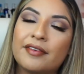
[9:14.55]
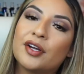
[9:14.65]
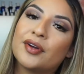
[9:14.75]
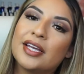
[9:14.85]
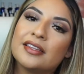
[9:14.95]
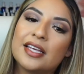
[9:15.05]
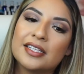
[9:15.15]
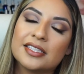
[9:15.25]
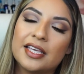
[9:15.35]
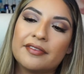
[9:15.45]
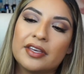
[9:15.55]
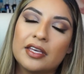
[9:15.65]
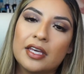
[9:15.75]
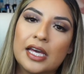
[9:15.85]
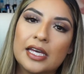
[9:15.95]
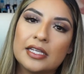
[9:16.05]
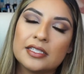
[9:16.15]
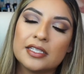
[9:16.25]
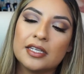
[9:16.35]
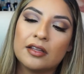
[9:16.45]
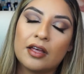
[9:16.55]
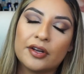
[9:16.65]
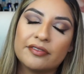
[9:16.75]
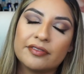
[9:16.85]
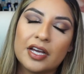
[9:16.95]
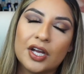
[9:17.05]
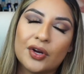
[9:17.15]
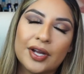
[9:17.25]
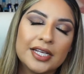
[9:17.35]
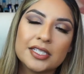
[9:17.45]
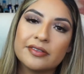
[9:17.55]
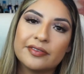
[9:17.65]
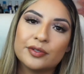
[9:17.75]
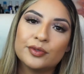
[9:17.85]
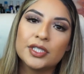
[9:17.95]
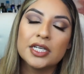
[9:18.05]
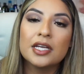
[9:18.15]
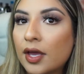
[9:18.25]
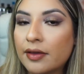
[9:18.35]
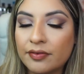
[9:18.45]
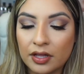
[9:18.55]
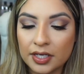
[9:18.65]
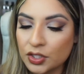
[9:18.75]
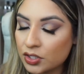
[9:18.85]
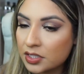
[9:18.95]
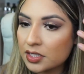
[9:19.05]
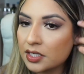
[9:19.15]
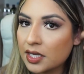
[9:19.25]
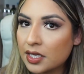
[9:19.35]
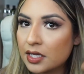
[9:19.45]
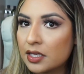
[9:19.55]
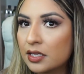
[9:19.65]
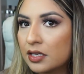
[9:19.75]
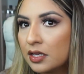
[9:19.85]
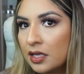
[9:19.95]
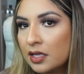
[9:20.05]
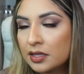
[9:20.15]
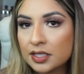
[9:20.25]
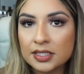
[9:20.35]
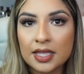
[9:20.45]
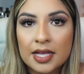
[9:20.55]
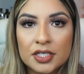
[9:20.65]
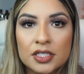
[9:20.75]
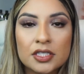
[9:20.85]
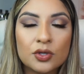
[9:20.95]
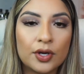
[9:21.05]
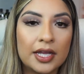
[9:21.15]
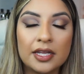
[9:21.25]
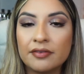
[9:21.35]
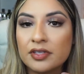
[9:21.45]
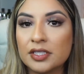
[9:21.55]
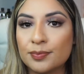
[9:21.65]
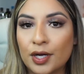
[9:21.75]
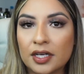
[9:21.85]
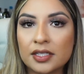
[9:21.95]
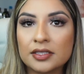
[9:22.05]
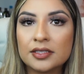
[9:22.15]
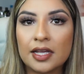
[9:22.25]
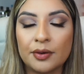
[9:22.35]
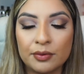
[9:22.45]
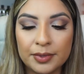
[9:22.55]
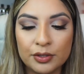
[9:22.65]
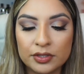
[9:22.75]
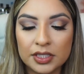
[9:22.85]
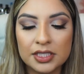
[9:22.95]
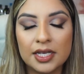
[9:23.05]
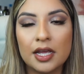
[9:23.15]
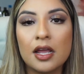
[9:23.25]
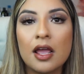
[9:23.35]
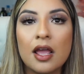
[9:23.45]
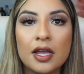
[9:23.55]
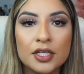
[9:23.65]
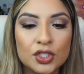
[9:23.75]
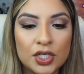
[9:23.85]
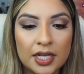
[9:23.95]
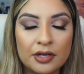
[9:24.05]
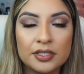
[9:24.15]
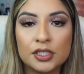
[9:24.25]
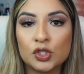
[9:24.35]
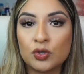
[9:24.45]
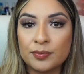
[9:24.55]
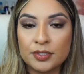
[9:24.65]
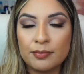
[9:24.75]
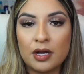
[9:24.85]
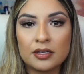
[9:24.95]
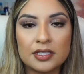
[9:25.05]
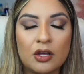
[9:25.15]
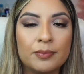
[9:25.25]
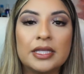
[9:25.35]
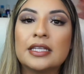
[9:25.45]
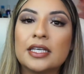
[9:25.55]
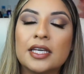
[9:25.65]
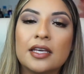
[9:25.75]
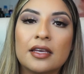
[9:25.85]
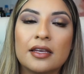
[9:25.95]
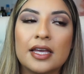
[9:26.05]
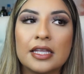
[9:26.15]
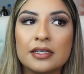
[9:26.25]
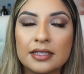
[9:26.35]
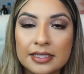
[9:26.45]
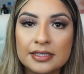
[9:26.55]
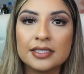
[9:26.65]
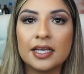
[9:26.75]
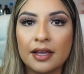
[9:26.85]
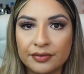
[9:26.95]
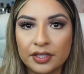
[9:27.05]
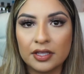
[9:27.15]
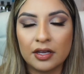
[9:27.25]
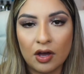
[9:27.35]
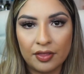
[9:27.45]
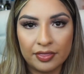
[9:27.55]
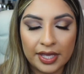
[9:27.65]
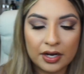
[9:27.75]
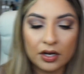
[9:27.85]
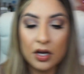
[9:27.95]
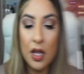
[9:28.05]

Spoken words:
great Thanksgiving and eat a lot of great food. If y'all are interested in these lashes or any of these products that I will be using today, check out the description box. I'll be linking and listing everything on there.